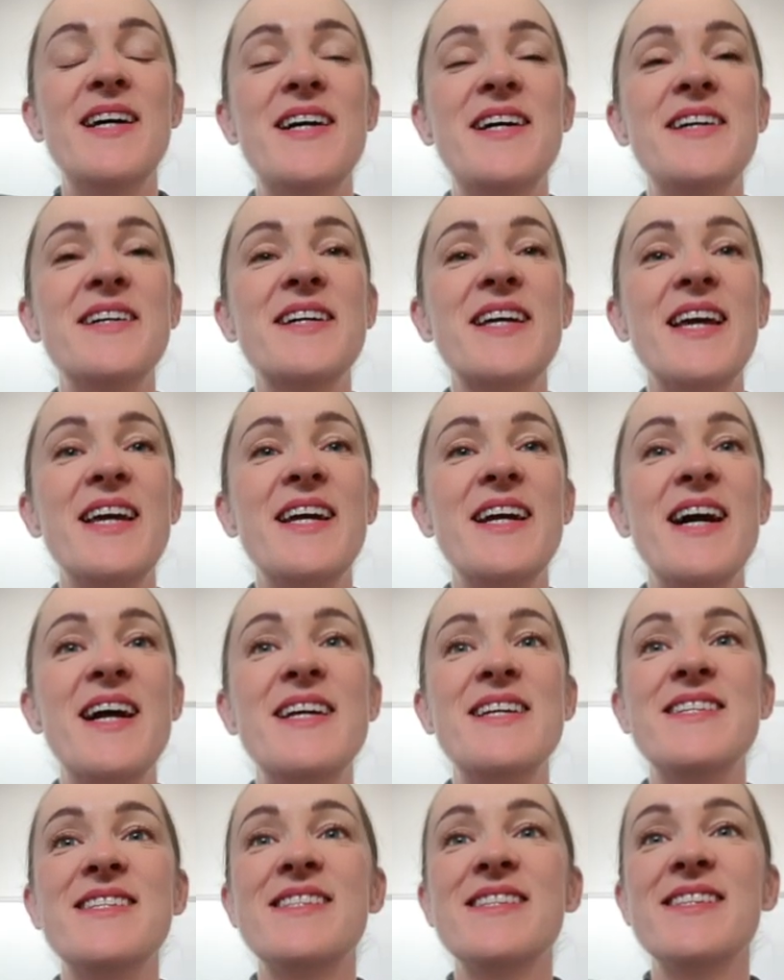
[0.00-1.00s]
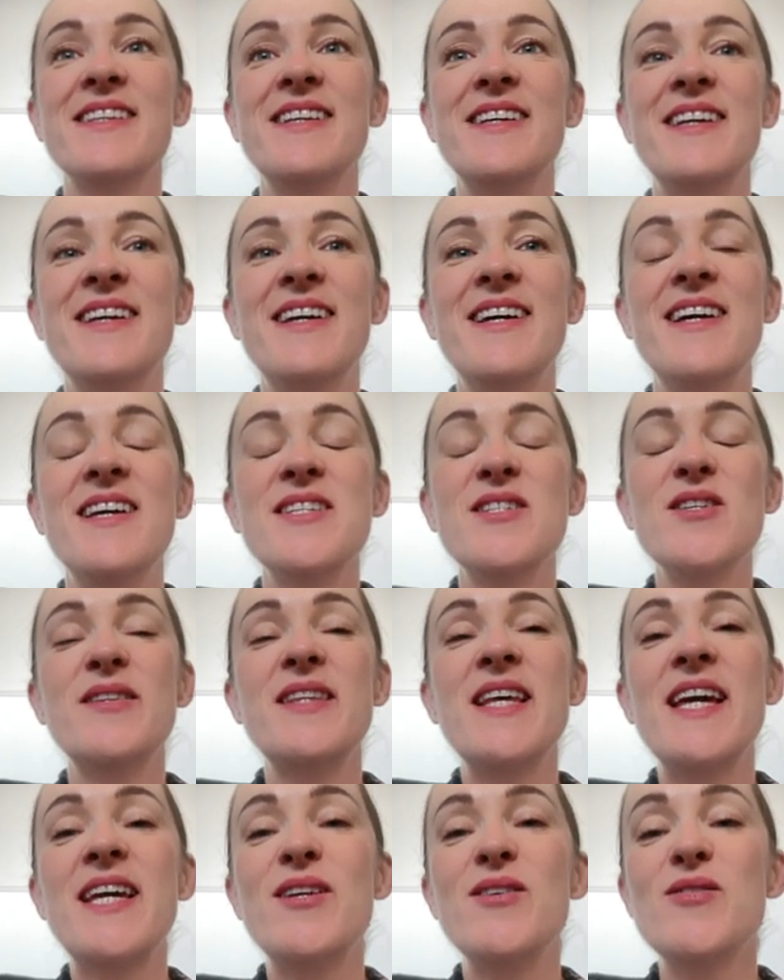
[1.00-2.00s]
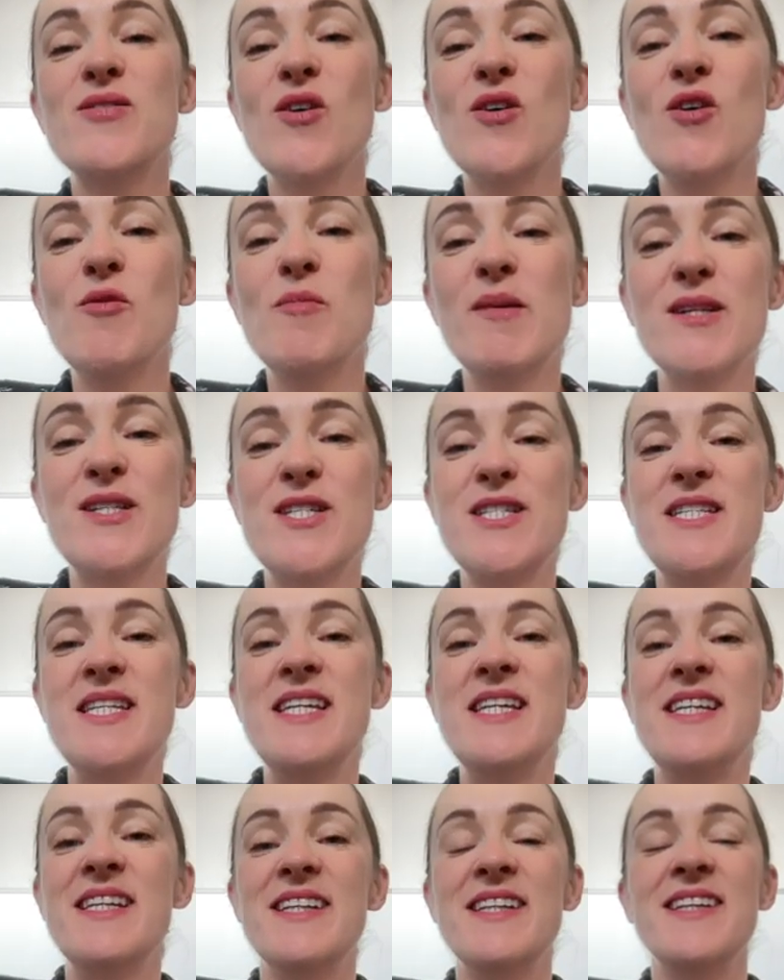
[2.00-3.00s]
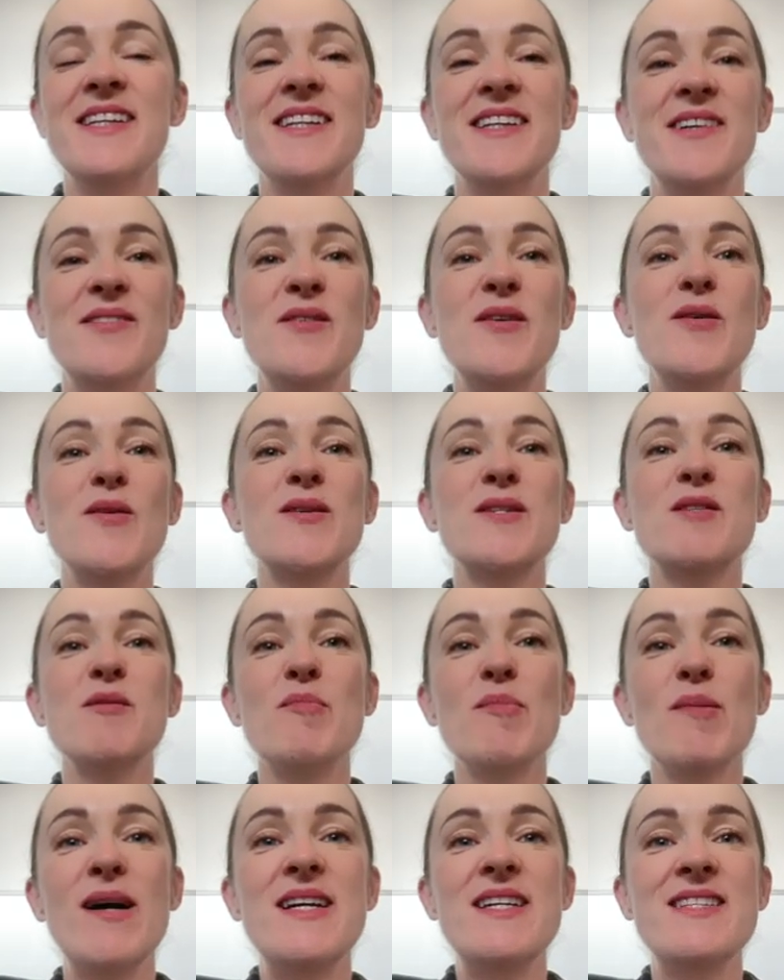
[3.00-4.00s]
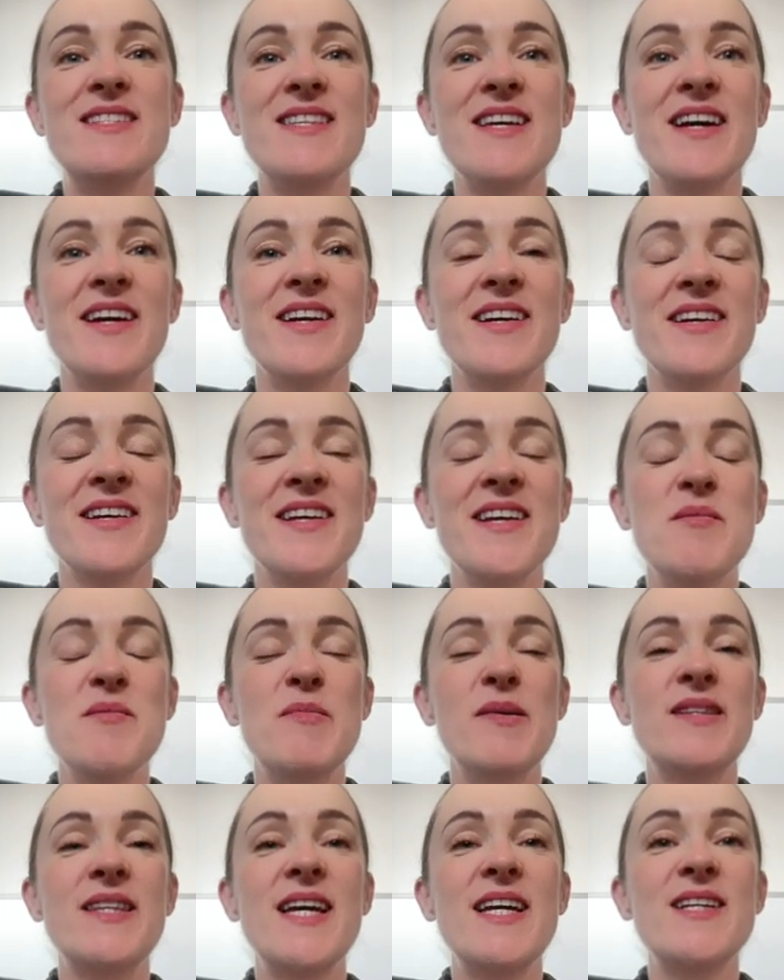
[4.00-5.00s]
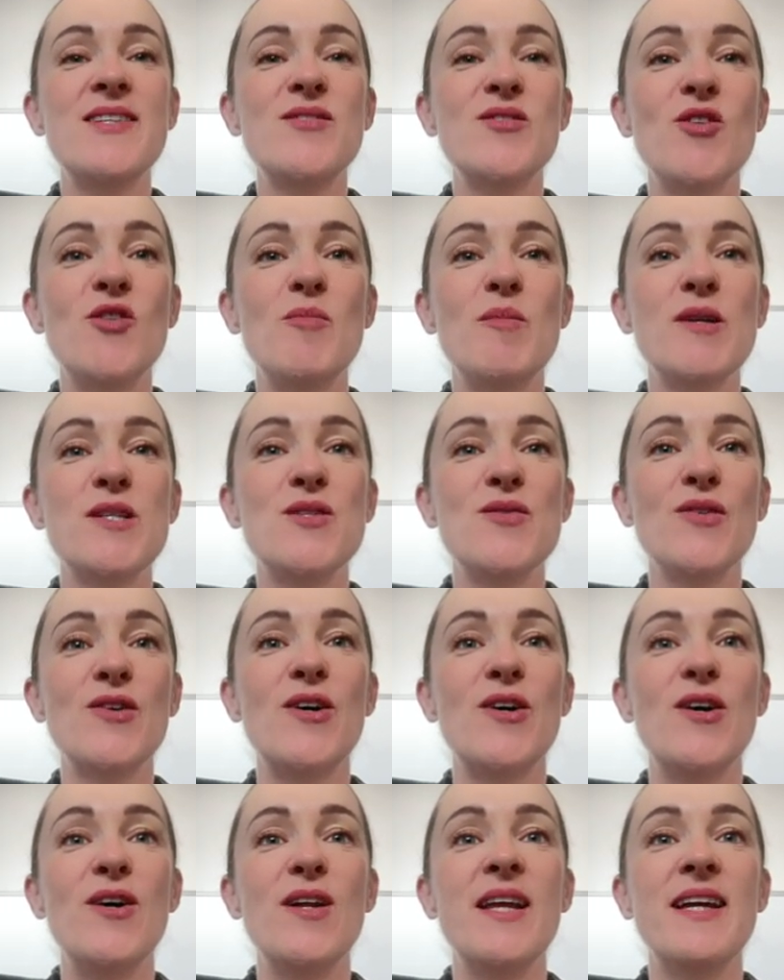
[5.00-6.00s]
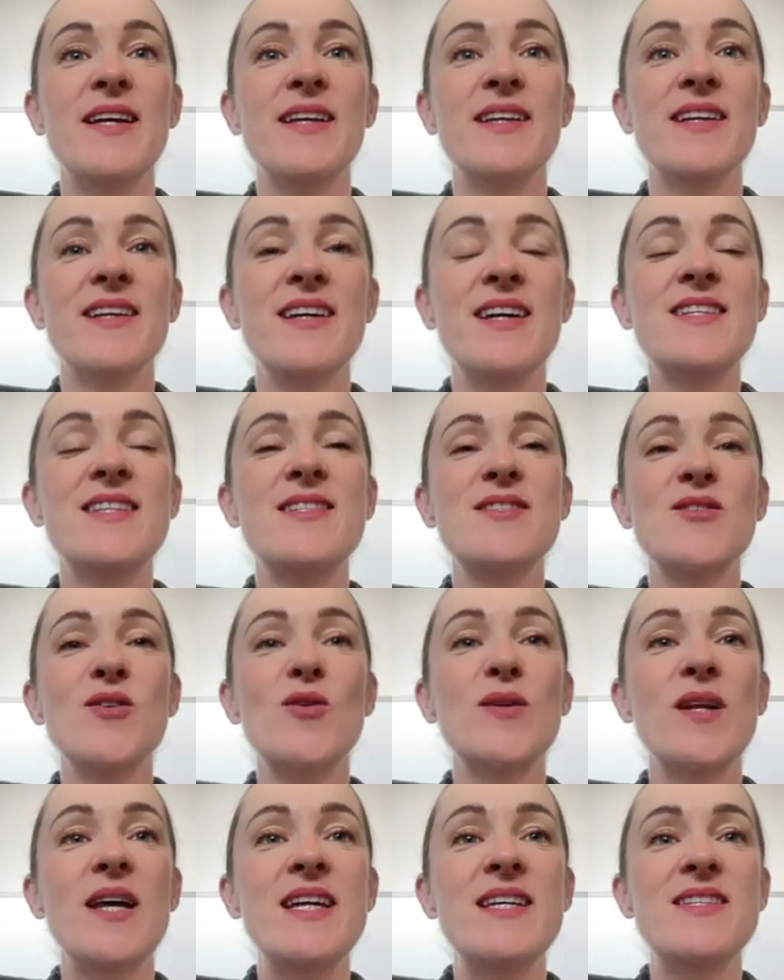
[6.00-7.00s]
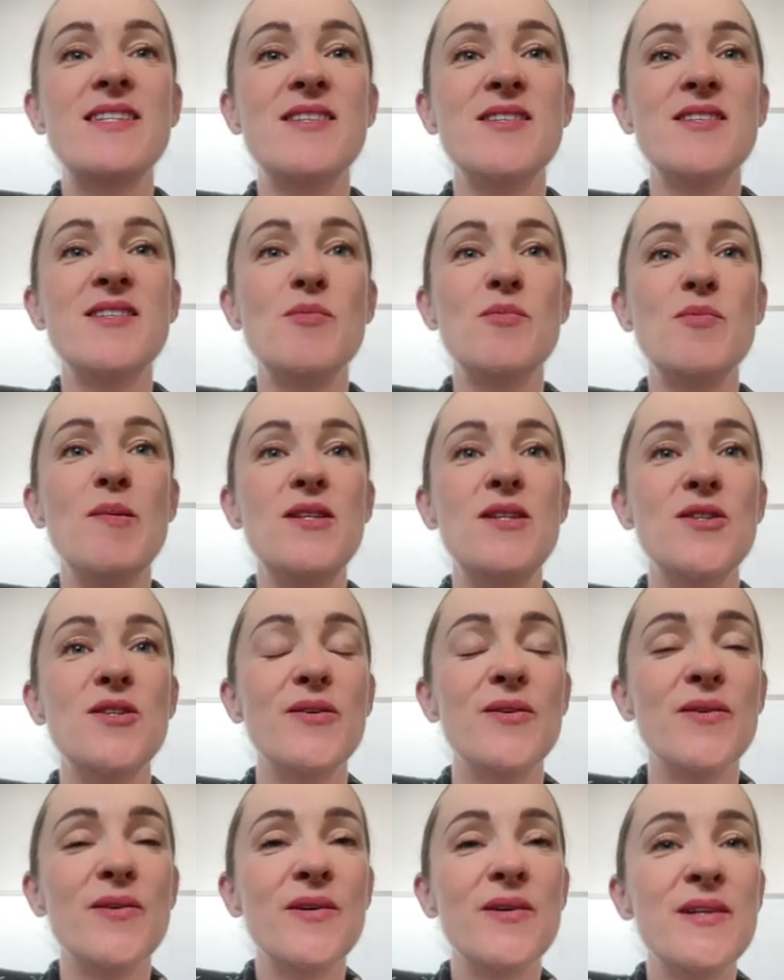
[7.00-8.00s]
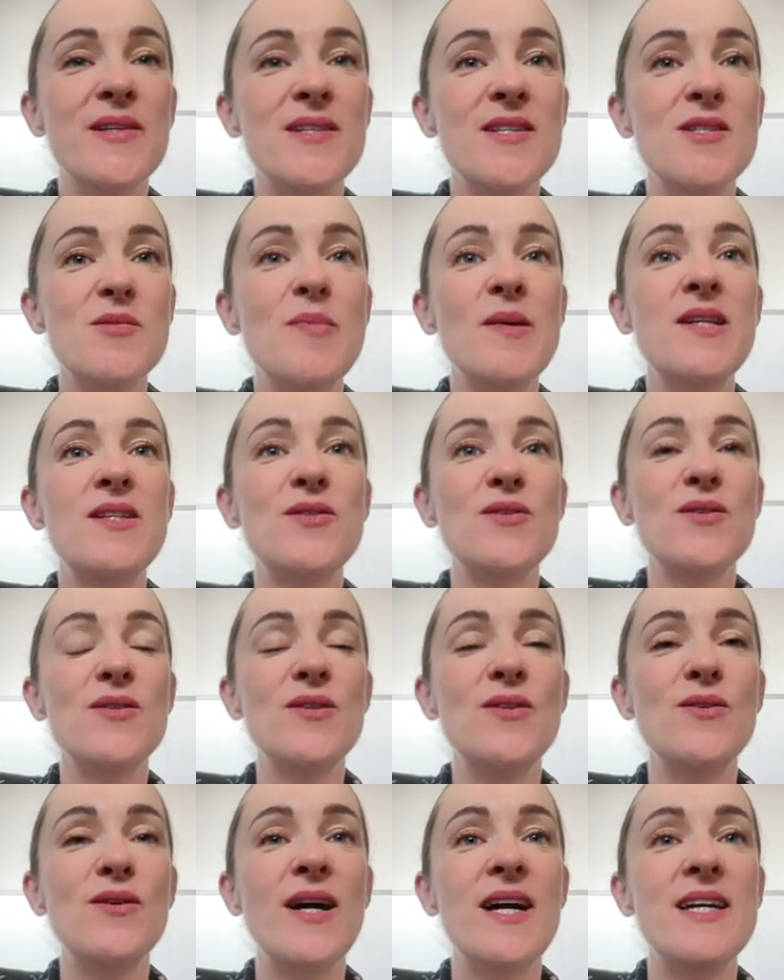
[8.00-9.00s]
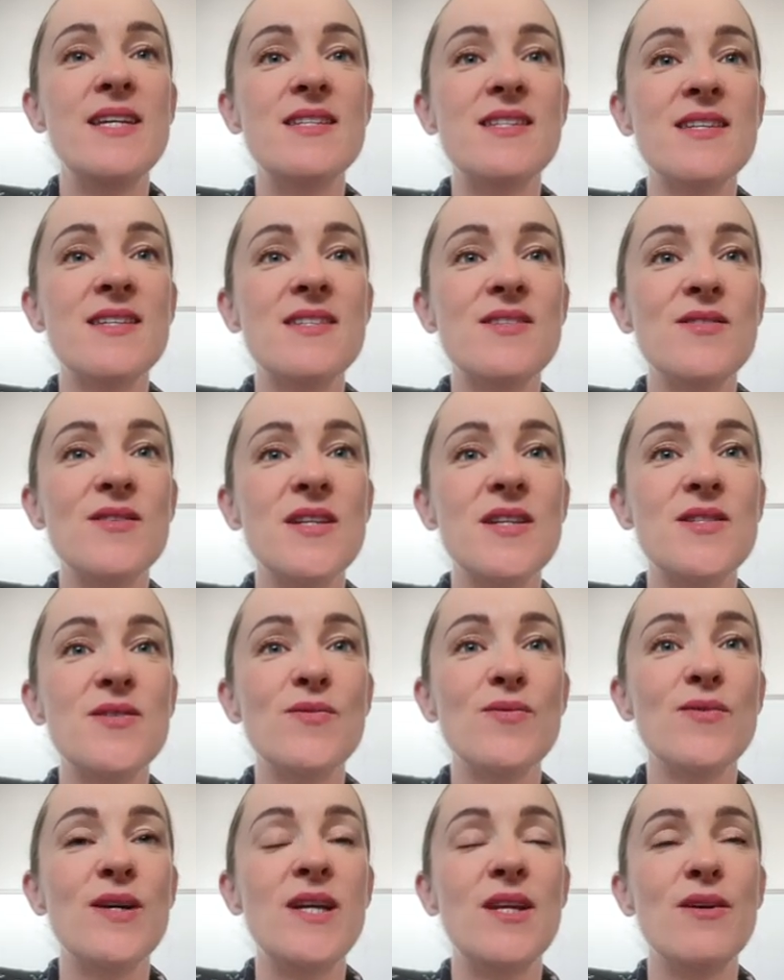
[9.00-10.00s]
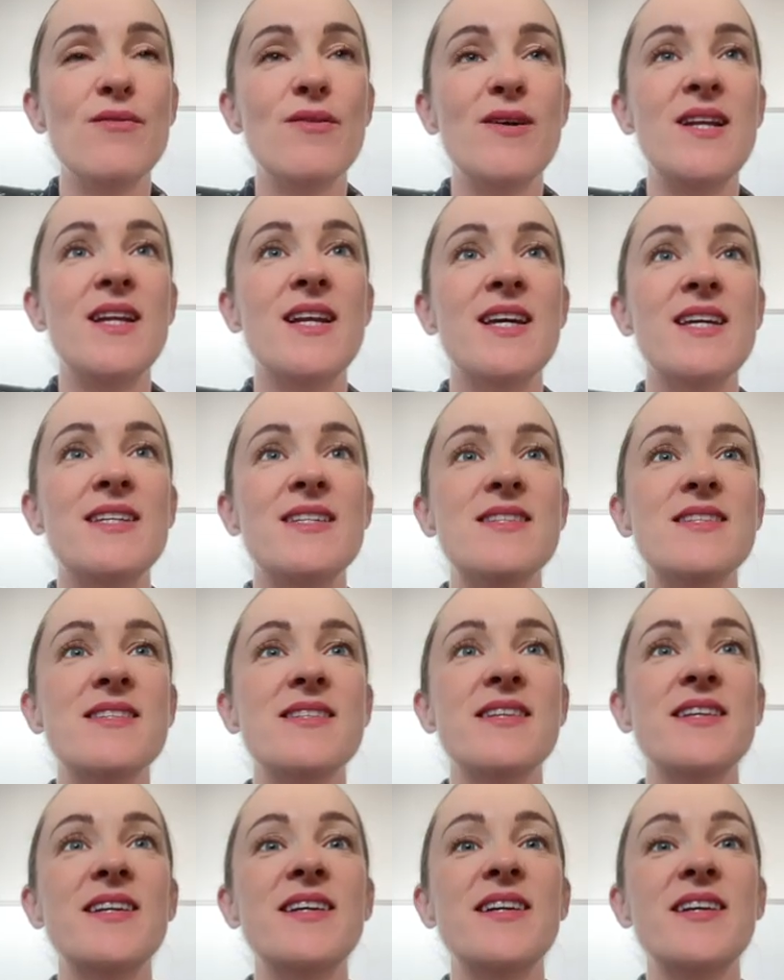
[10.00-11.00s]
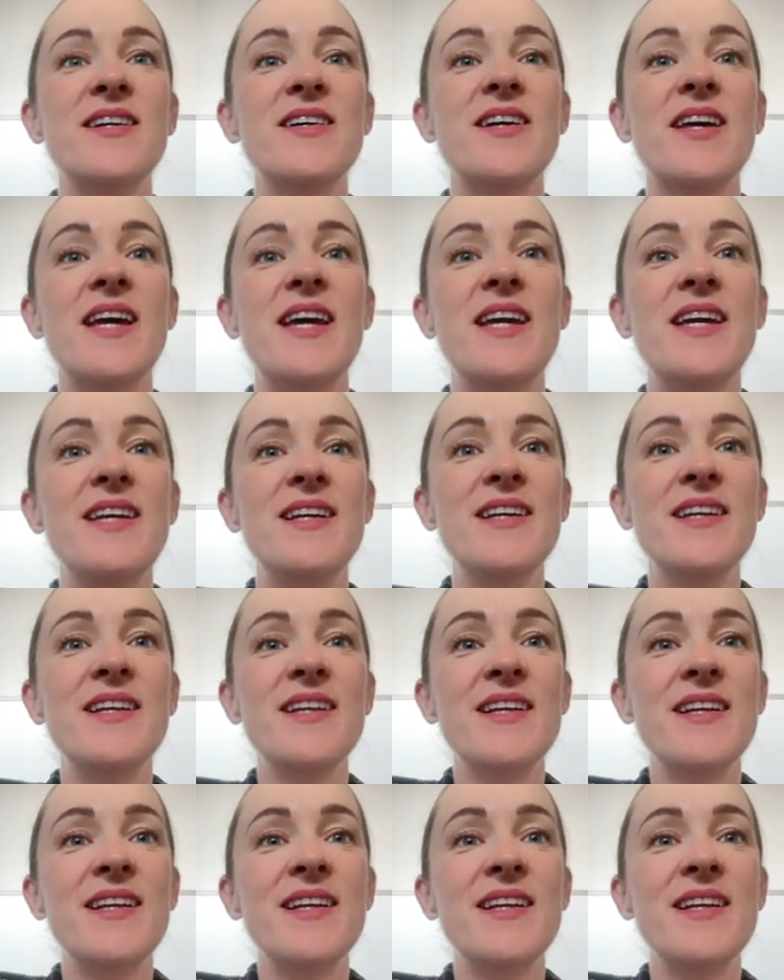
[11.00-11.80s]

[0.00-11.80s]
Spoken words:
Okay, guys. So thank you so much, Dean. We were surprised there, but thanks so much for calling. It's so nice to speak to you guys. It's really, really nice. Okay.